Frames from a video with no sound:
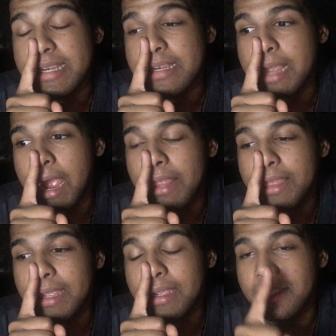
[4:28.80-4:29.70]
I
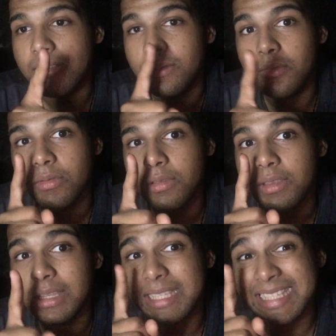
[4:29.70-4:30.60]
think, the
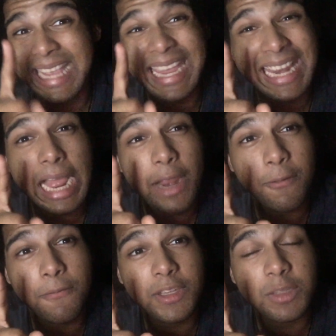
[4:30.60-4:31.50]
second Iron
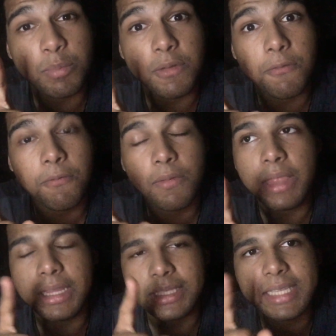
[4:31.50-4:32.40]
Fist,
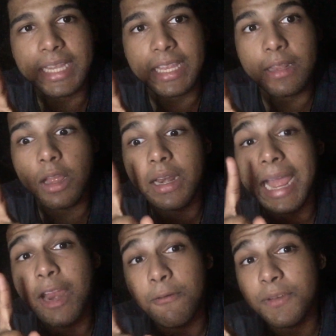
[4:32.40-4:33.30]
an
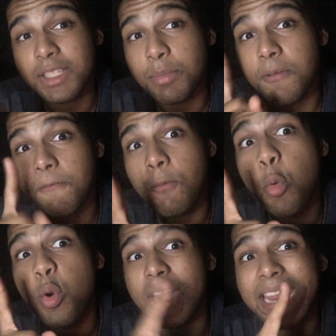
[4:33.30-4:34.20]
Iron Fist before
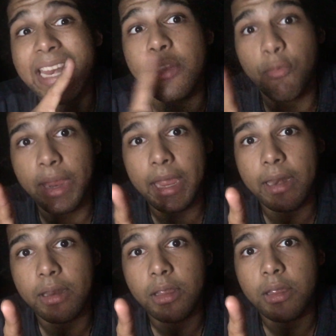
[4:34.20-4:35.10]
Danny Rand.
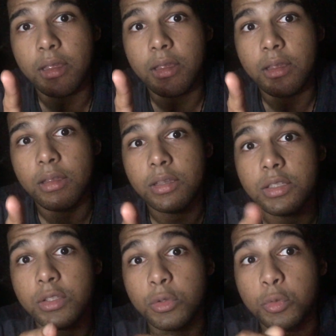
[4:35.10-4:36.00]

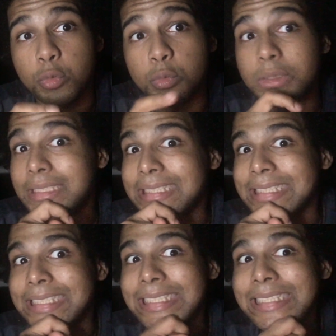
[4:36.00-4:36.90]
So,
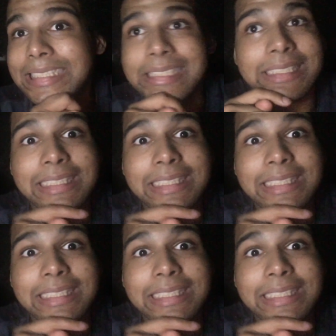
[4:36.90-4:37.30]
yeesh.